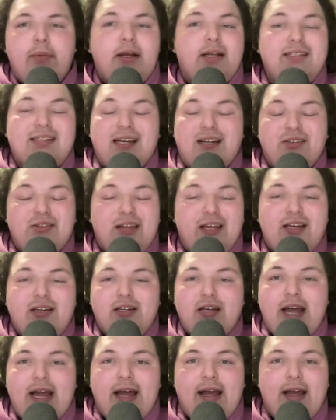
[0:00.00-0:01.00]
because they
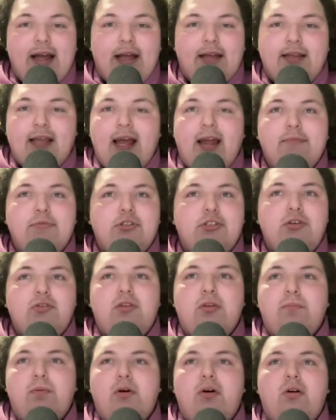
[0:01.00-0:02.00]
can at times
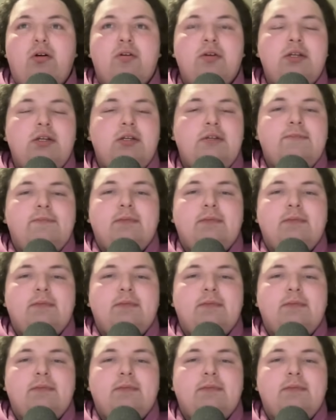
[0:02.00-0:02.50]
shoot the ball